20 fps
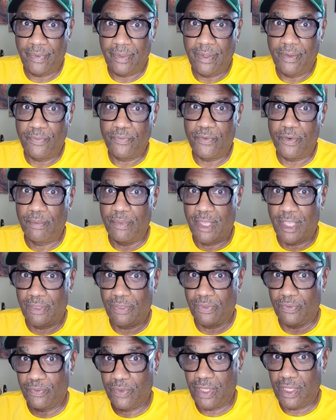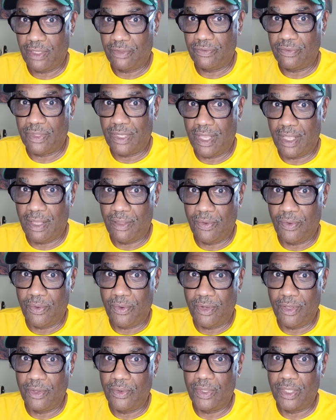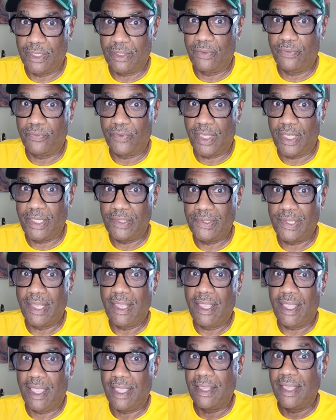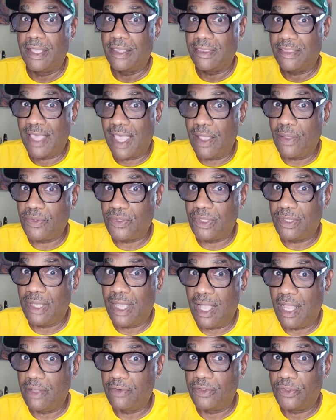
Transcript: from that $300 audio interface and that $1,000 or